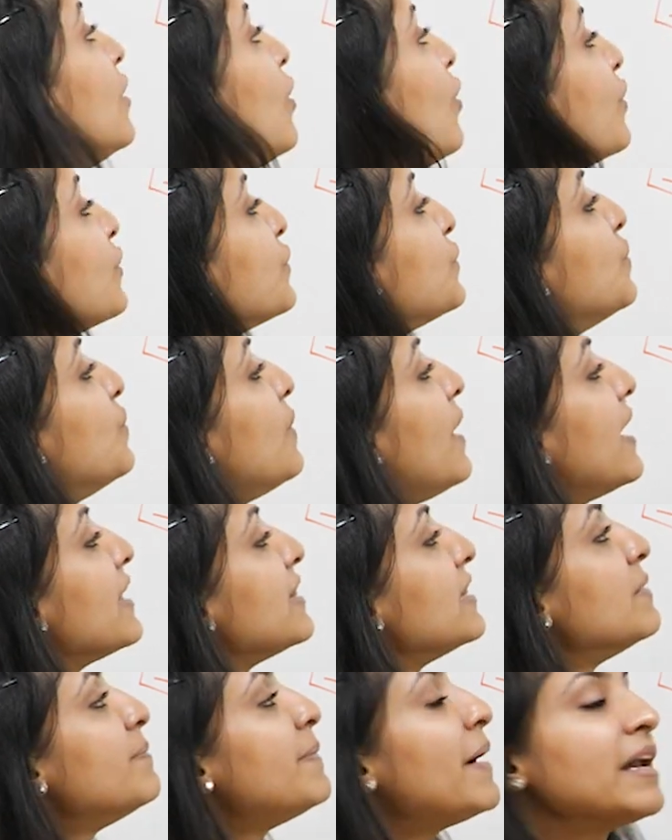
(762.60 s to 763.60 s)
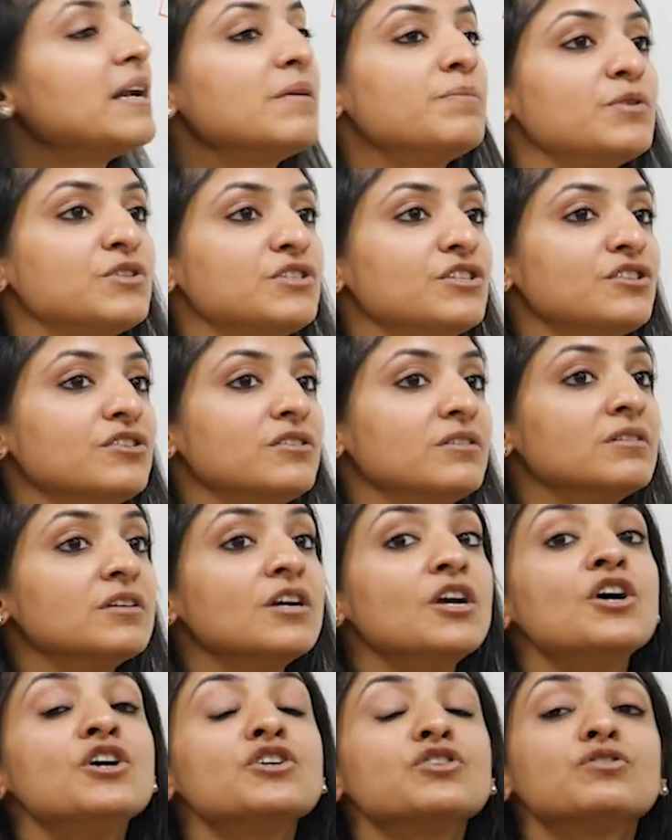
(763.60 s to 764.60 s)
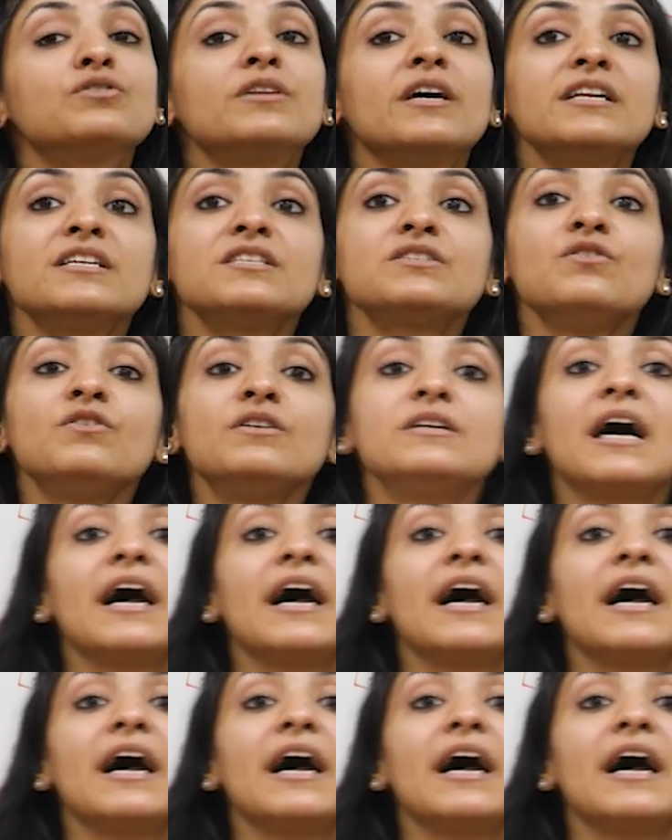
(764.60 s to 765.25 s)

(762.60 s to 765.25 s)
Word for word: ortho and the para positions. So there is no